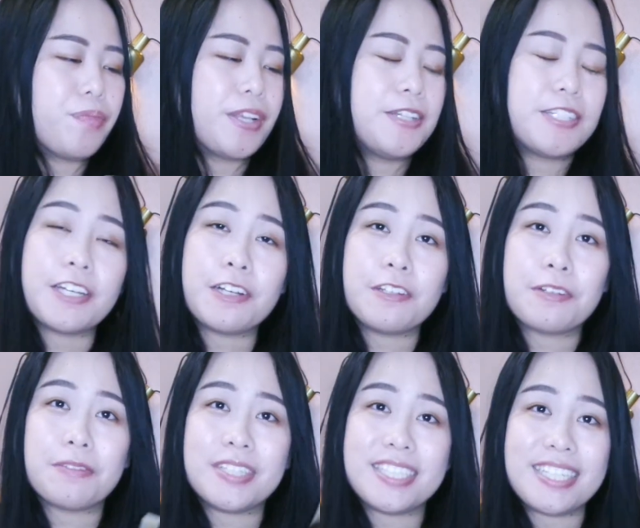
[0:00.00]
So the
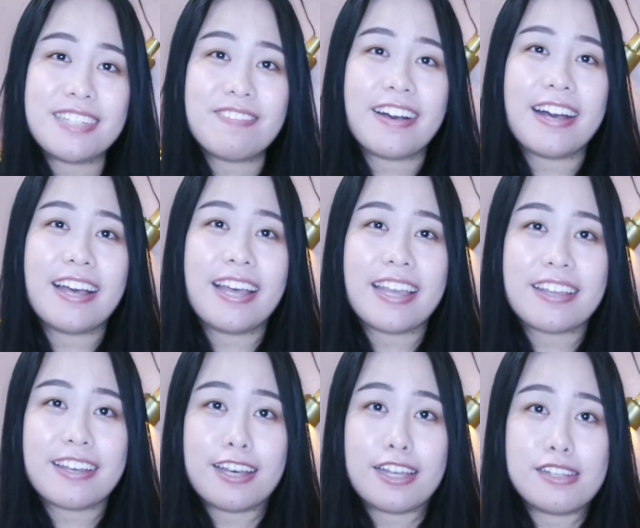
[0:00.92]
reason why I
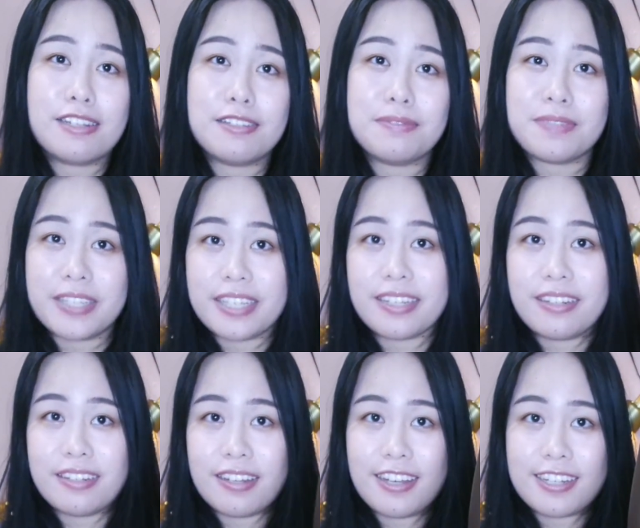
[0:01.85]
got the
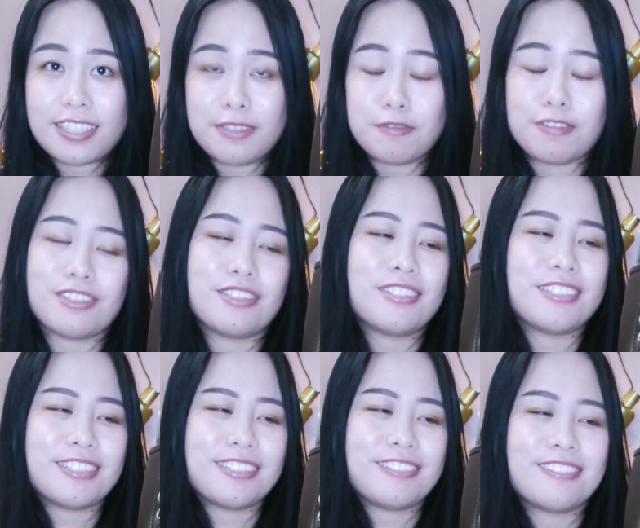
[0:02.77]
vegan docs
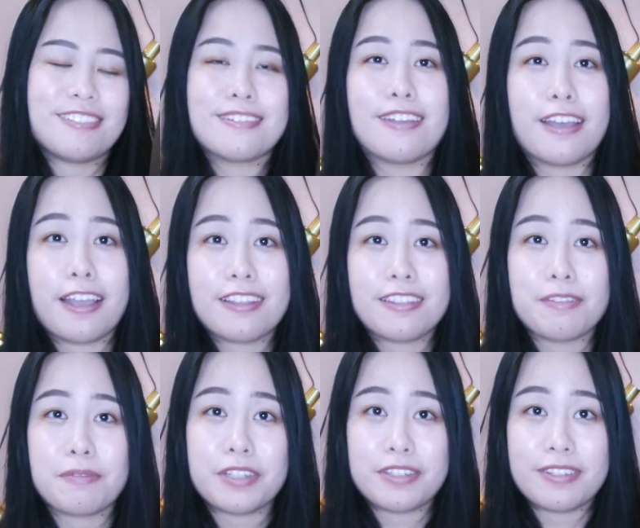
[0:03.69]
versus like the
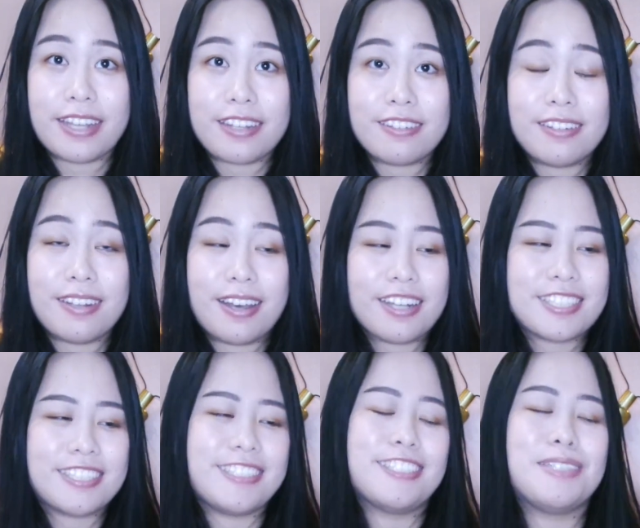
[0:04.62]
real leather
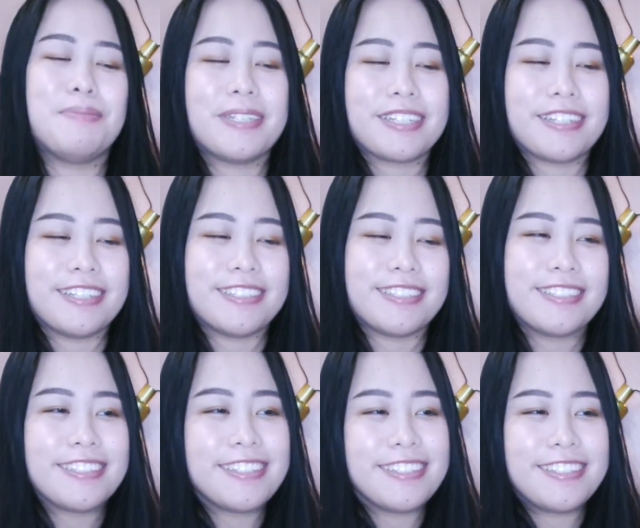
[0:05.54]
docs is because,
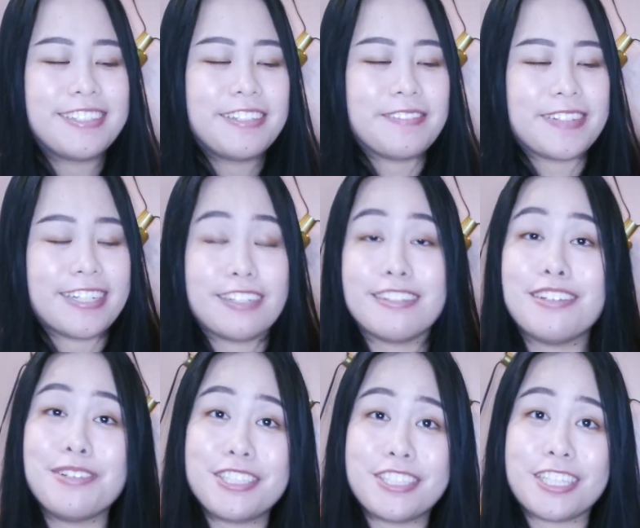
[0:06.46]
well, it
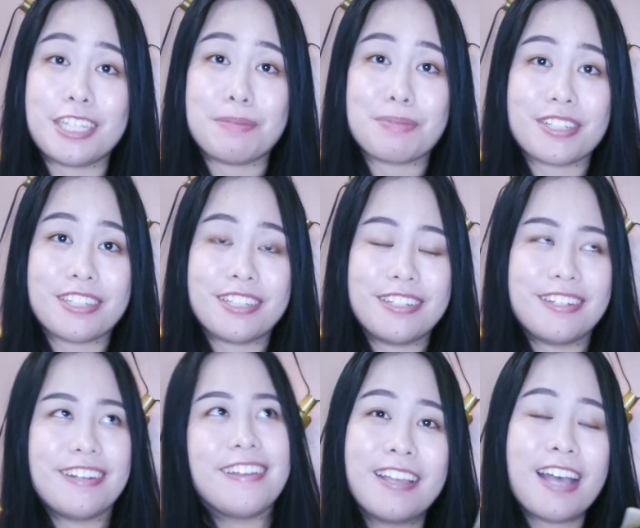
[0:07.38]
was cheaper.
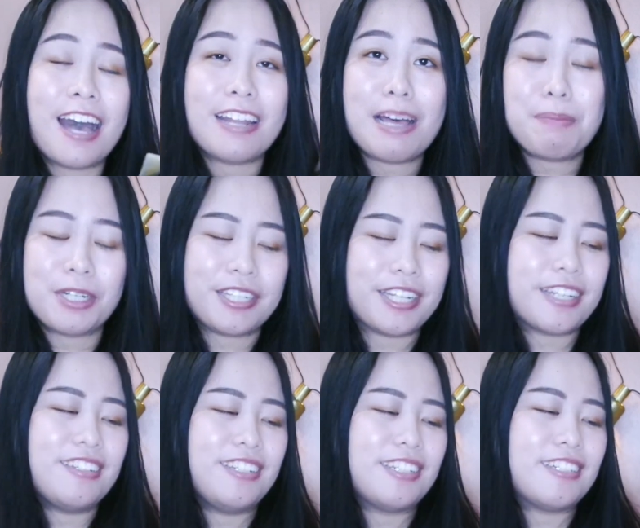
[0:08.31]
I'm not
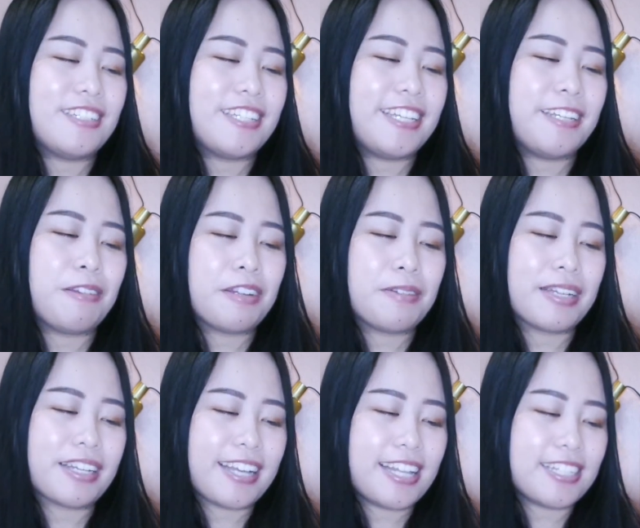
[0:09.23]
particularly
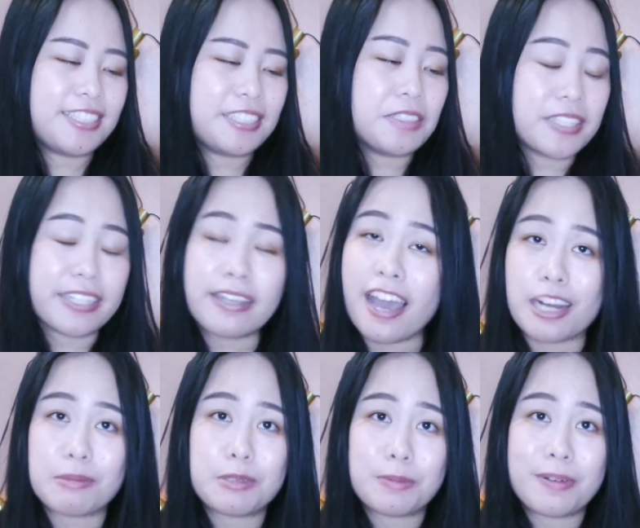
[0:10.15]
against using
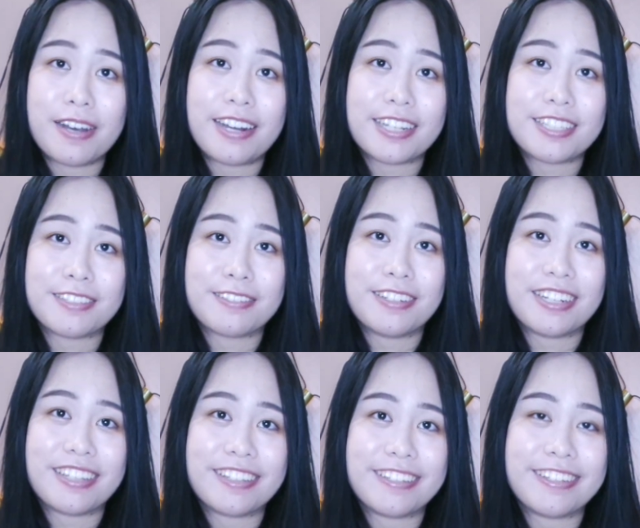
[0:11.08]
animal products or
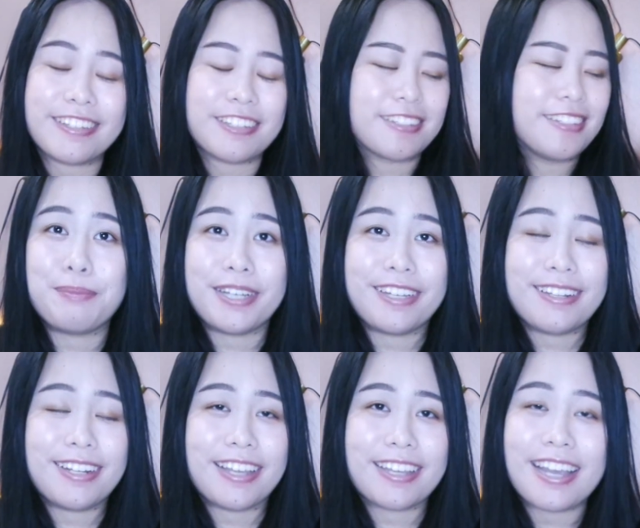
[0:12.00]
anything,
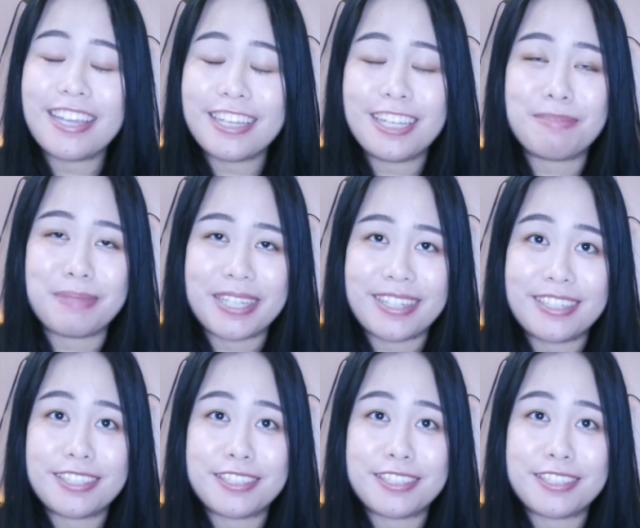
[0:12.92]
but like I eat meat,